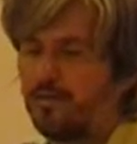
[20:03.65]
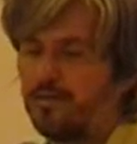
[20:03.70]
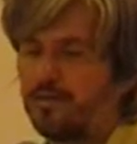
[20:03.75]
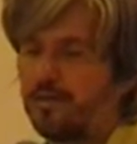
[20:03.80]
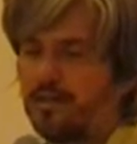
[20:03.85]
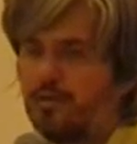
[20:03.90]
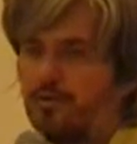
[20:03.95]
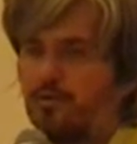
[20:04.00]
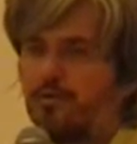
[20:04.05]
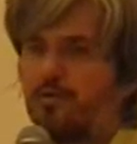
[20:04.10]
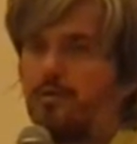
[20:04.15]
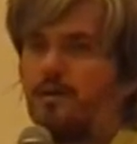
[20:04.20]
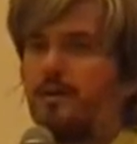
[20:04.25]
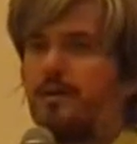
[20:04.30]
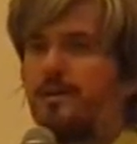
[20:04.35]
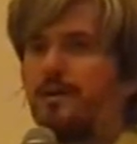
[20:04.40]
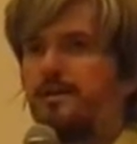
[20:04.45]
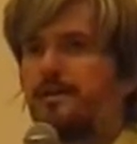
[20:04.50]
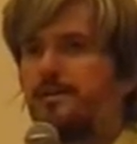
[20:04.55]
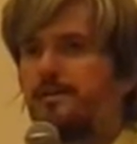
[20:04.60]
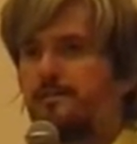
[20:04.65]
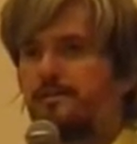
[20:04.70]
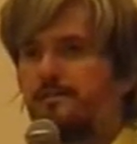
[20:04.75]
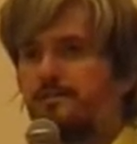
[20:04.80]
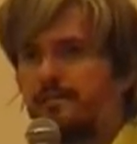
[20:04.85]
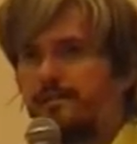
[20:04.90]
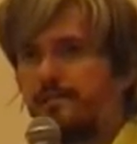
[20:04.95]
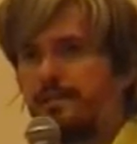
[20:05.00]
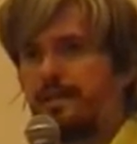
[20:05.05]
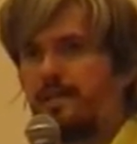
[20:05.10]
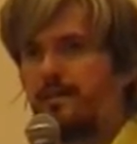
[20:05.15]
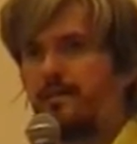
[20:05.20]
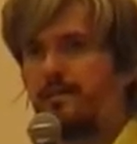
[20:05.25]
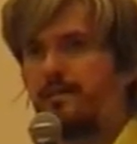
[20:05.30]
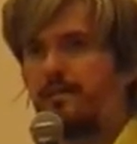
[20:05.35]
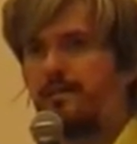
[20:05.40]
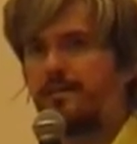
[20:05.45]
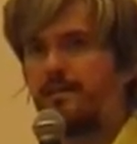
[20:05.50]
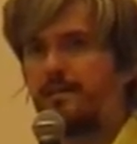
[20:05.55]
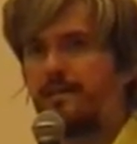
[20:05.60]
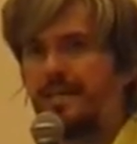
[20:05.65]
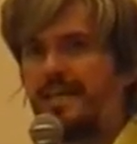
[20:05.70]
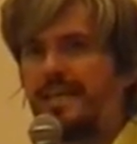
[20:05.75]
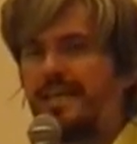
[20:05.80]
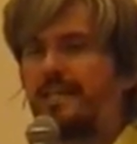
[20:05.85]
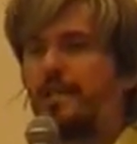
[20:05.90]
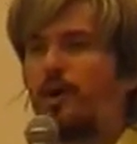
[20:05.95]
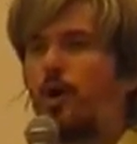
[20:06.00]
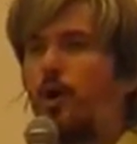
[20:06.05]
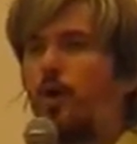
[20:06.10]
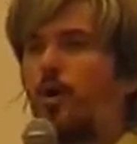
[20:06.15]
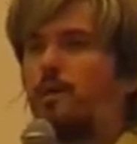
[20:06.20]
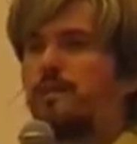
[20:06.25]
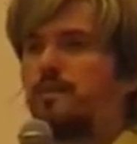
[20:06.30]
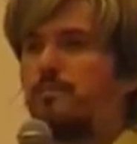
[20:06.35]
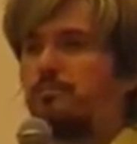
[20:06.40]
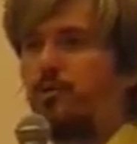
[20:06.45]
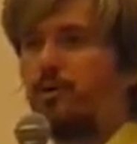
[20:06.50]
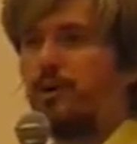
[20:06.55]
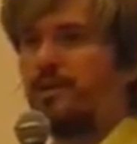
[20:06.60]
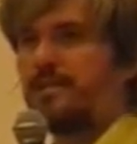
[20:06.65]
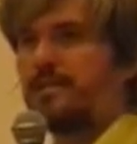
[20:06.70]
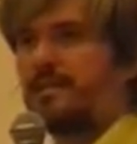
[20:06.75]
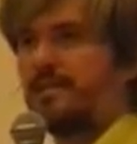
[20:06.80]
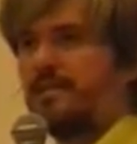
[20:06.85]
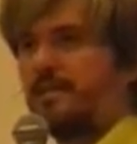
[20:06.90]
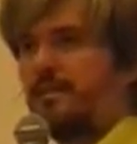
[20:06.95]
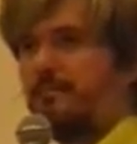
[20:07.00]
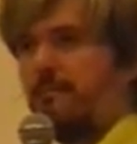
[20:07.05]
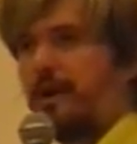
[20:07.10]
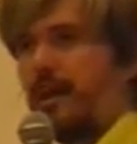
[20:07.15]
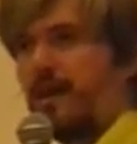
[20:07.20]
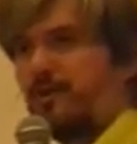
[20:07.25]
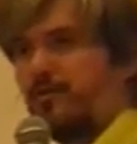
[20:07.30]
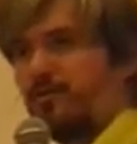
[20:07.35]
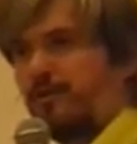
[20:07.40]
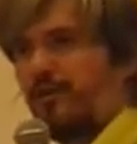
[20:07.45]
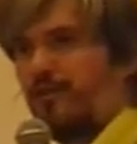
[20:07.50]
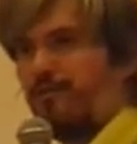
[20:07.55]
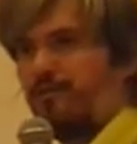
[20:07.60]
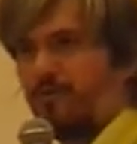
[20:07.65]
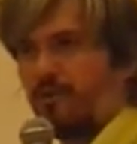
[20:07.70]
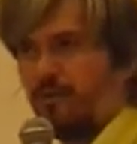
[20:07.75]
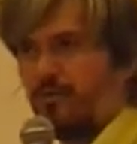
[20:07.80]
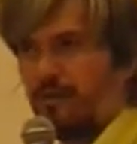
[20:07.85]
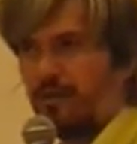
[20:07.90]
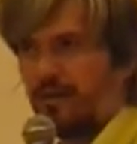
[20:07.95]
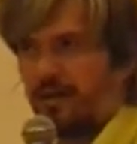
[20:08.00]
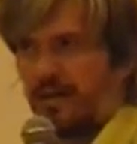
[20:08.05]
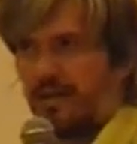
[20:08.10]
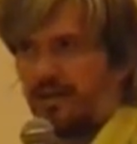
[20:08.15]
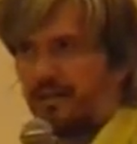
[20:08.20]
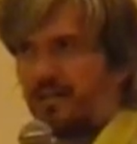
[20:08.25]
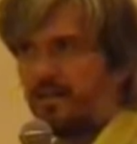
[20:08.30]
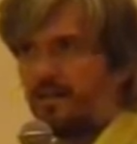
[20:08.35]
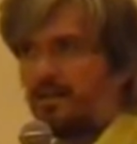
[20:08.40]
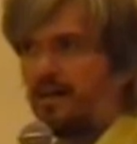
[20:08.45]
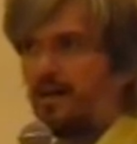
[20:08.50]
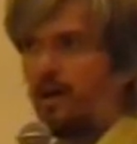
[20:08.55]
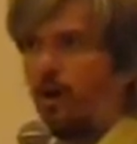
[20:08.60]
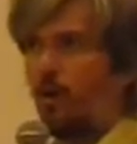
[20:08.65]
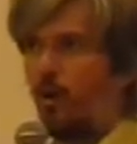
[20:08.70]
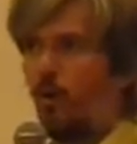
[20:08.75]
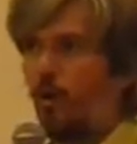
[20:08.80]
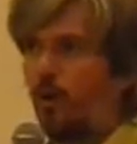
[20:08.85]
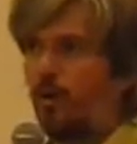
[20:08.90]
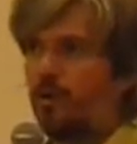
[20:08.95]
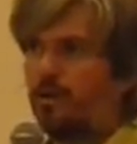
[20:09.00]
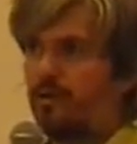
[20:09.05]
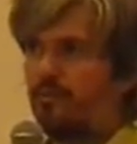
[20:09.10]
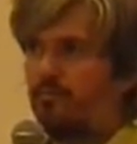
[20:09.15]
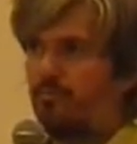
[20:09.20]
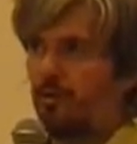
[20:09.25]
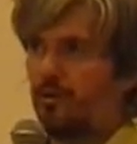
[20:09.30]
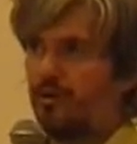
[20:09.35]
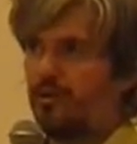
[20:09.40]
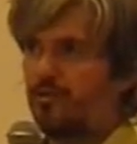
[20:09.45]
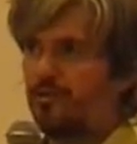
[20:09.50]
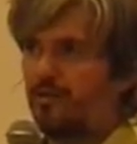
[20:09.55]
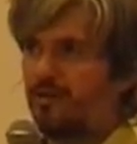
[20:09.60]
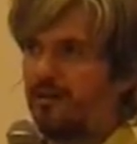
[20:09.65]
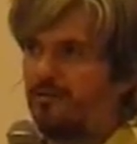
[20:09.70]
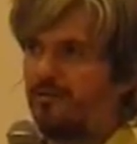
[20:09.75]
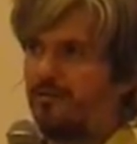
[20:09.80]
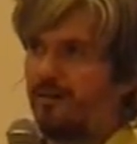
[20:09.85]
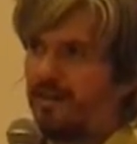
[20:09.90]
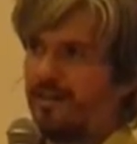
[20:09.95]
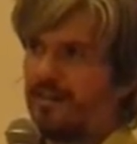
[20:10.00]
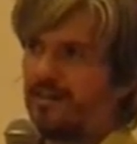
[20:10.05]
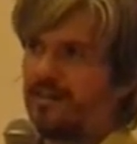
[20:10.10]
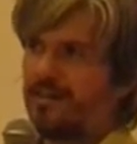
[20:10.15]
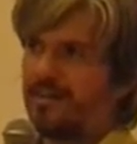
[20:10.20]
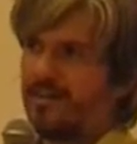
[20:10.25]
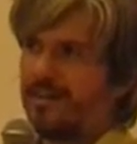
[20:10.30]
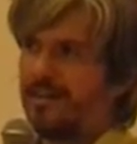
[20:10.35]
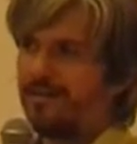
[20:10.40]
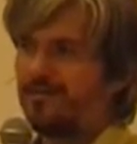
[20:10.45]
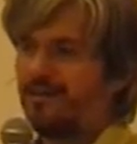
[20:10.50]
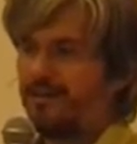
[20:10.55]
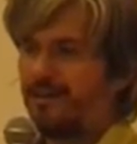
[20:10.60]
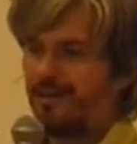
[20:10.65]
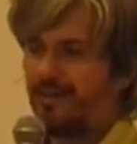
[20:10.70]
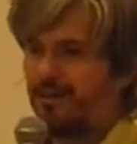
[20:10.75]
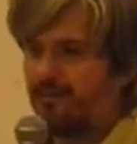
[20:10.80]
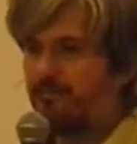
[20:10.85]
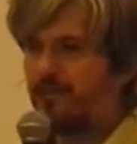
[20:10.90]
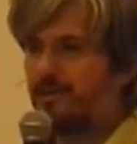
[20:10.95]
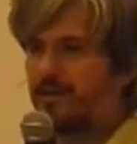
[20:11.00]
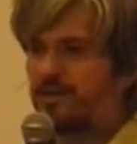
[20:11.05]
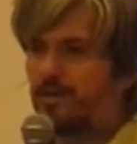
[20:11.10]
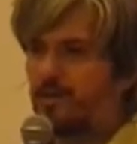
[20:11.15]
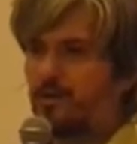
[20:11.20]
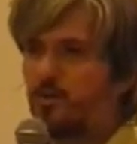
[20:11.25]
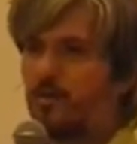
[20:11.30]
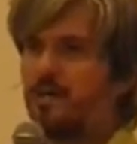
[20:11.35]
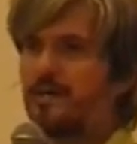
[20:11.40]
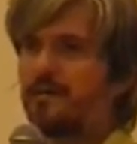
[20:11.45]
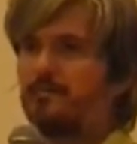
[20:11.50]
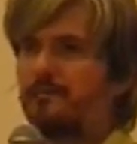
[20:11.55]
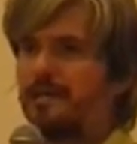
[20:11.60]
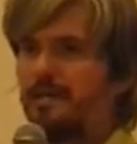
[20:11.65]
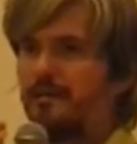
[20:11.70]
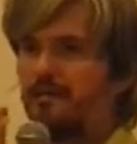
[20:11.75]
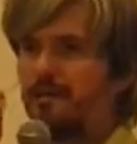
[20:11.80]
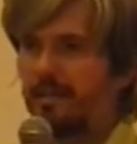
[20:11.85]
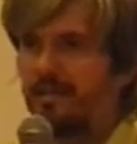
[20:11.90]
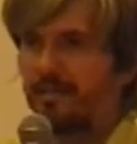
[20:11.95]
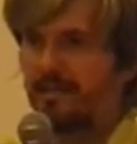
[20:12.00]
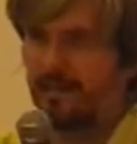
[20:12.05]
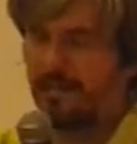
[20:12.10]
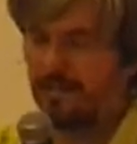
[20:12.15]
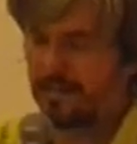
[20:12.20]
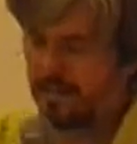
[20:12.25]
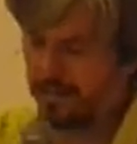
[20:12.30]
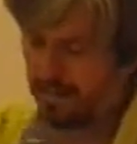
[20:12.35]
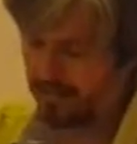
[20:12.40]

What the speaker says: They hit all the points in the manual of propaganda, all the points you can find in per square millimeter in their